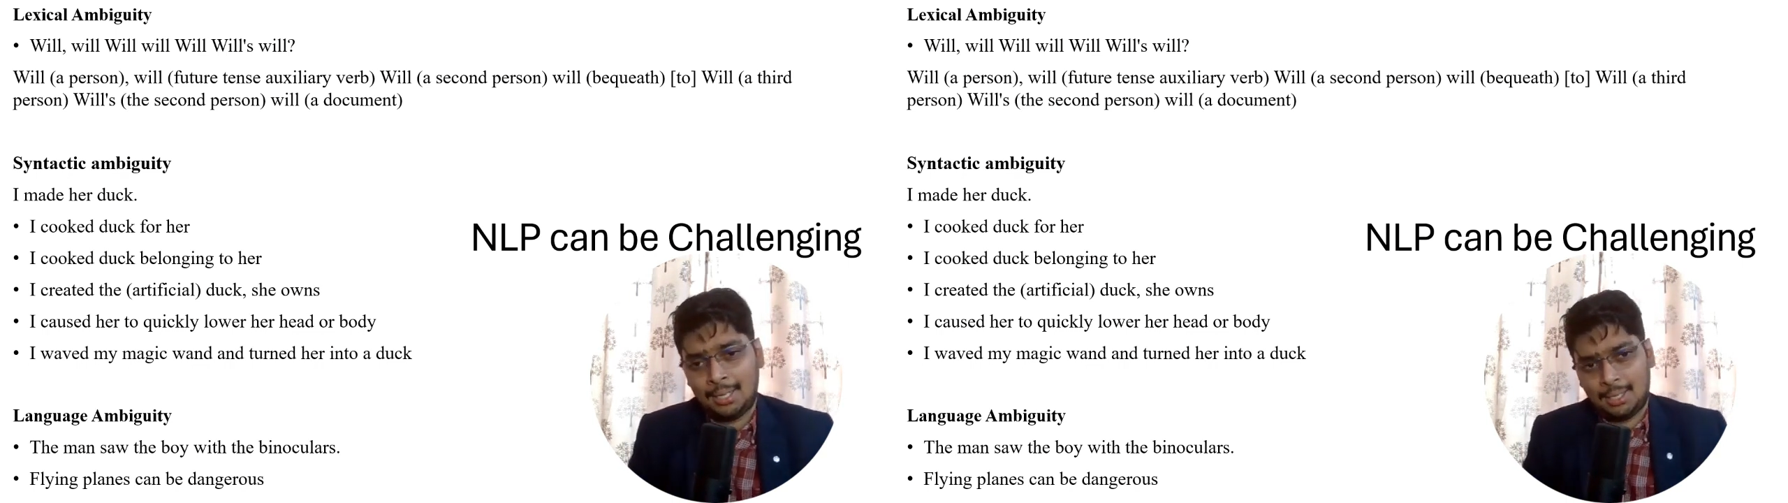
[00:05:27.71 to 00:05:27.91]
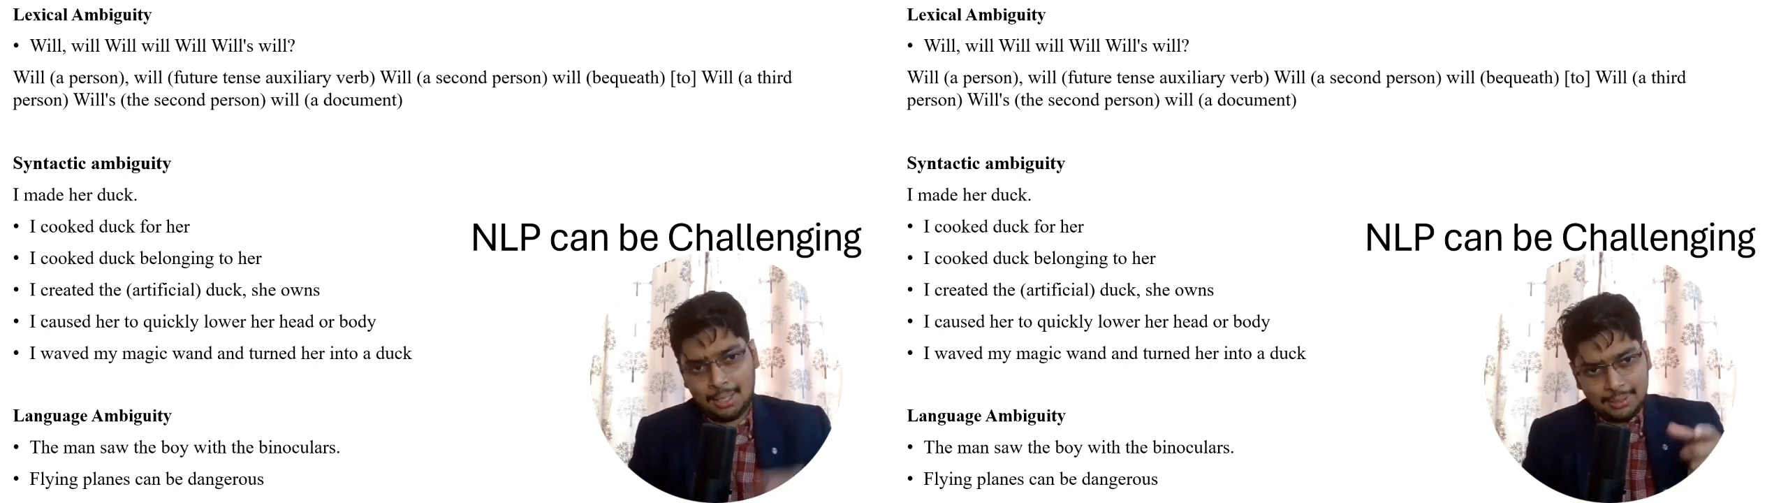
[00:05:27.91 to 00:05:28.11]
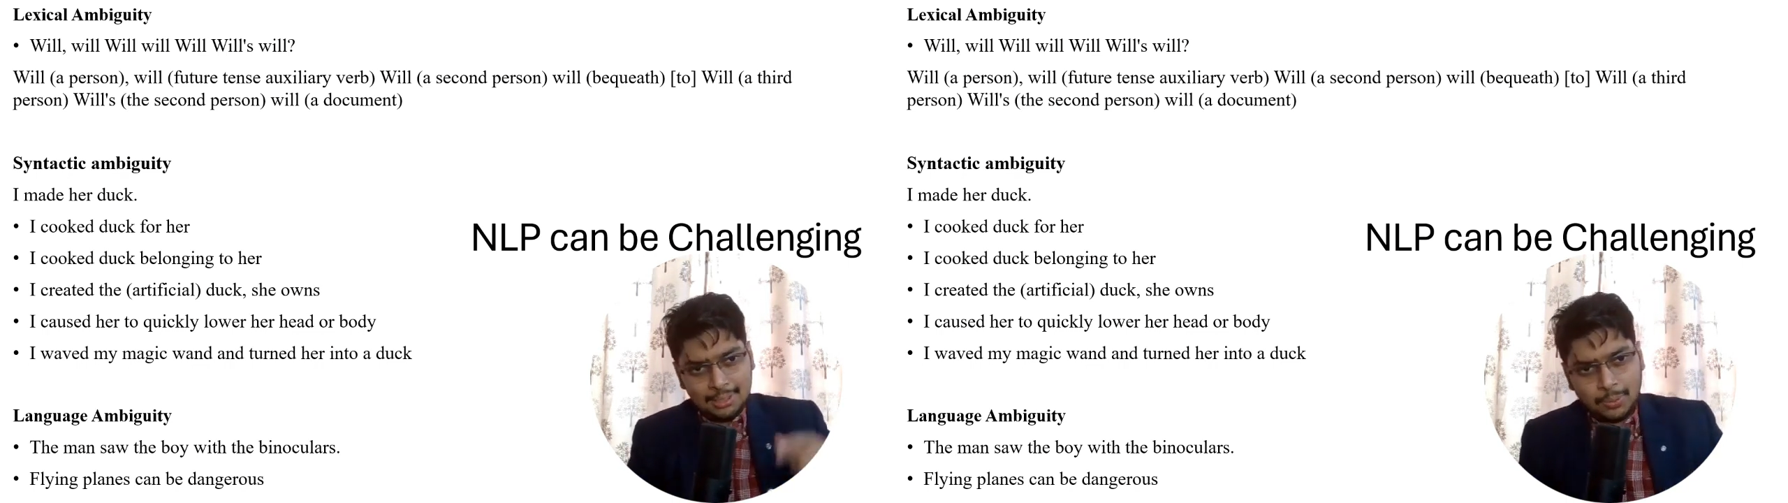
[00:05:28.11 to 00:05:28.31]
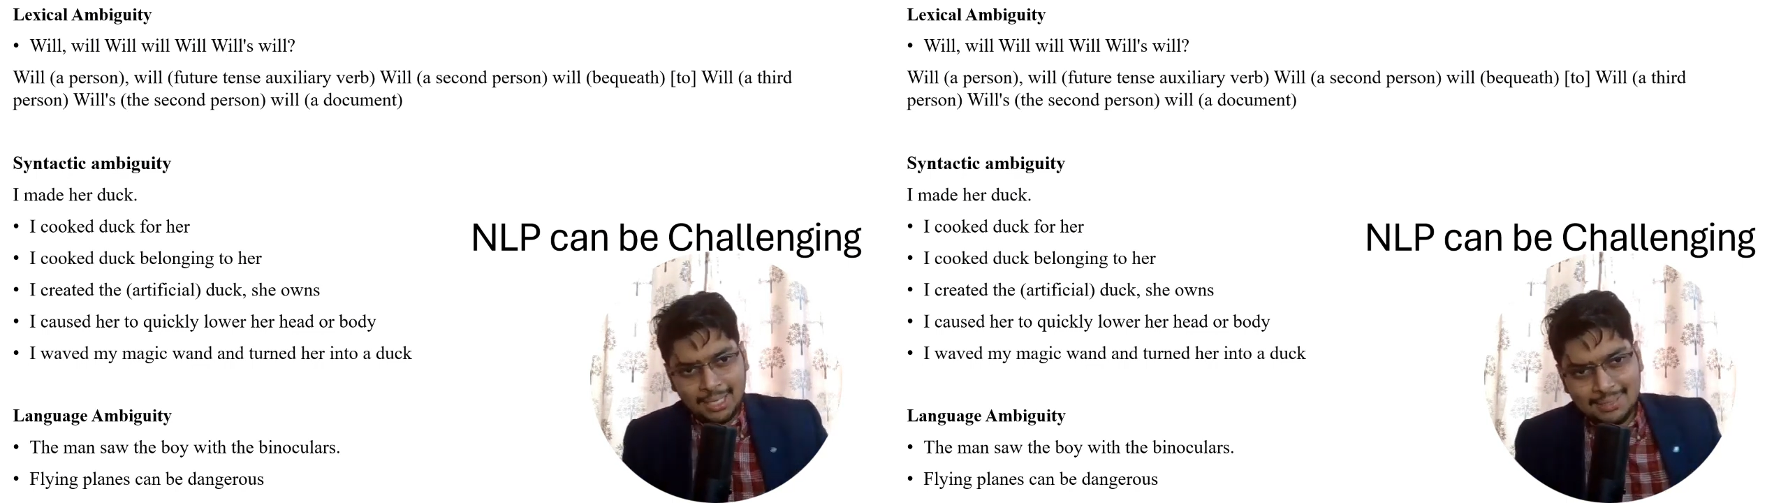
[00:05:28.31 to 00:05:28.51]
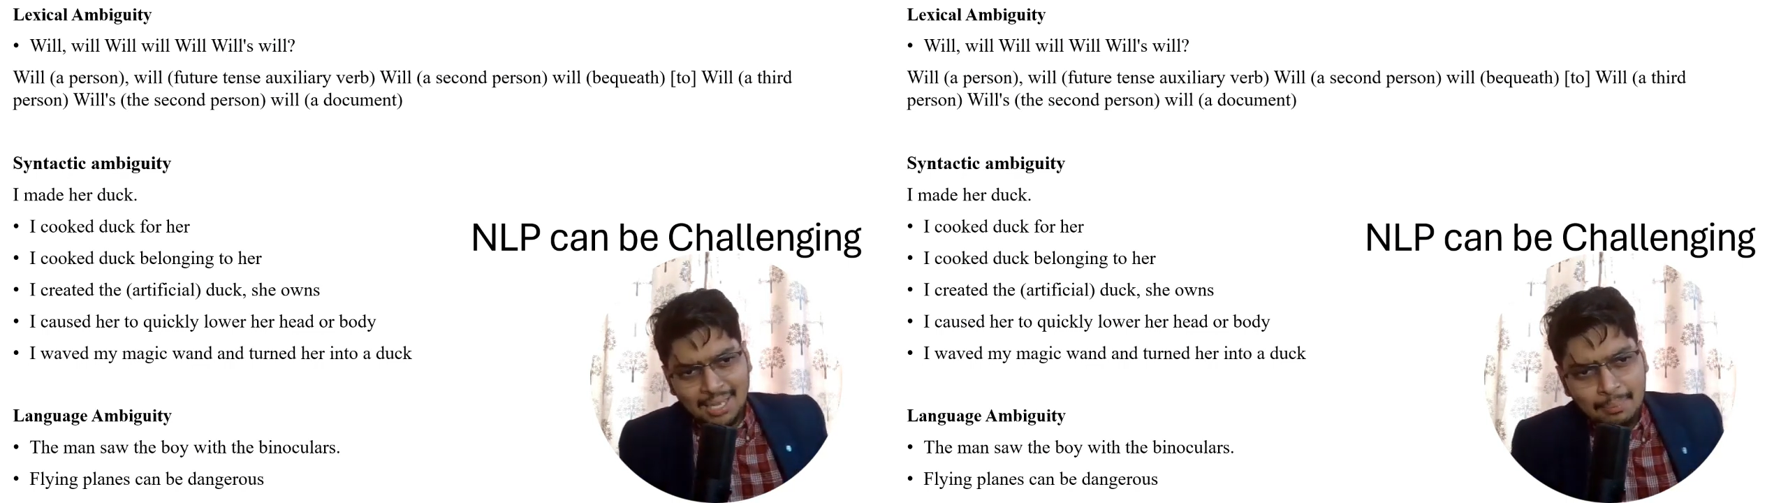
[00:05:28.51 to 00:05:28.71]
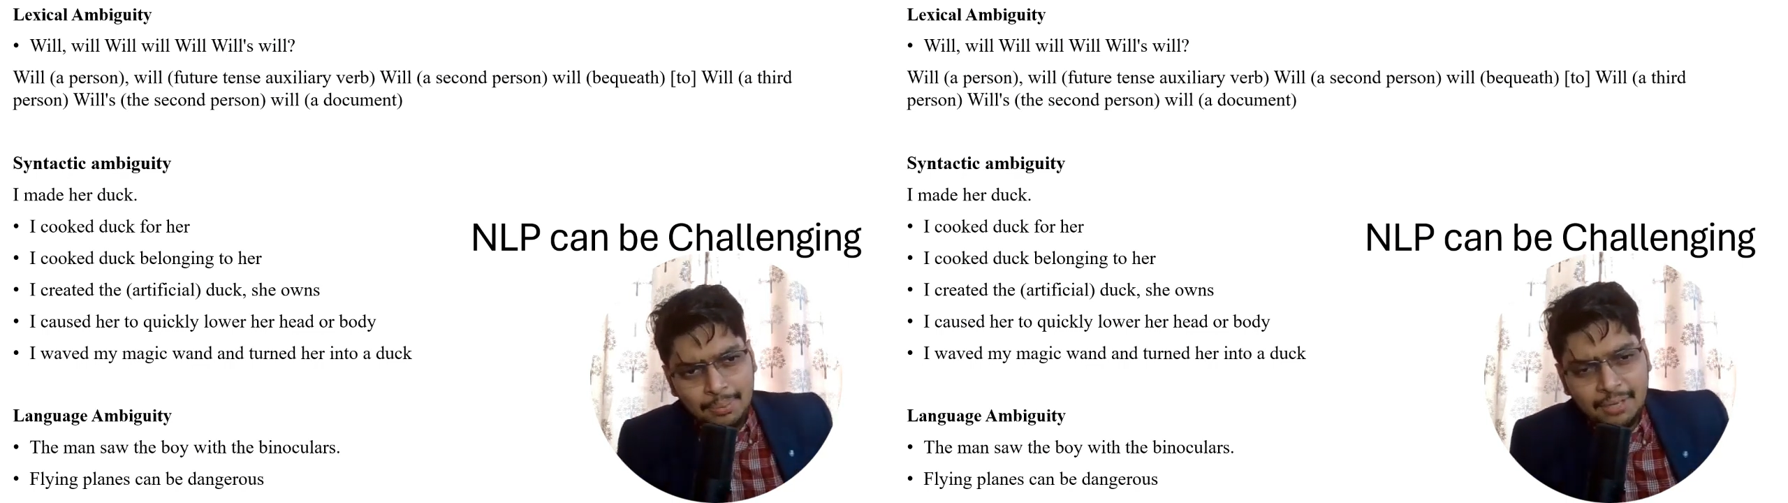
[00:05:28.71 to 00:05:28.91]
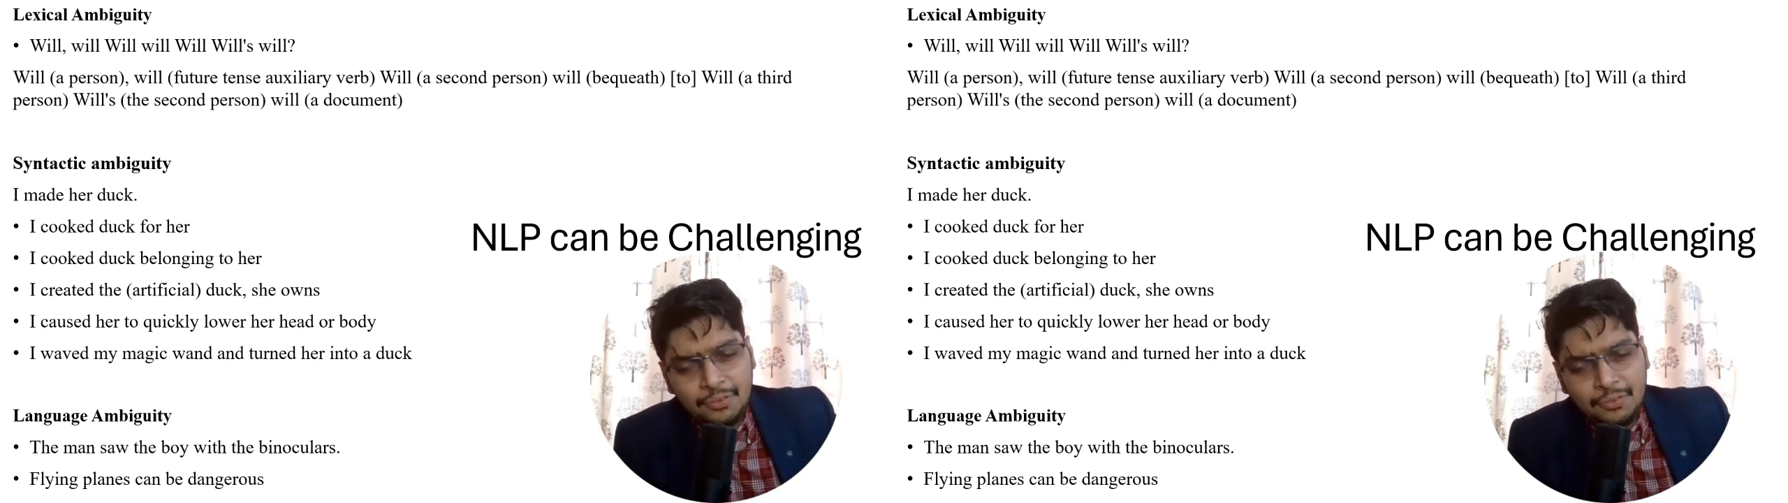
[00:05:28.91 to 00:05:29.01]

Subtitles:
There's one example,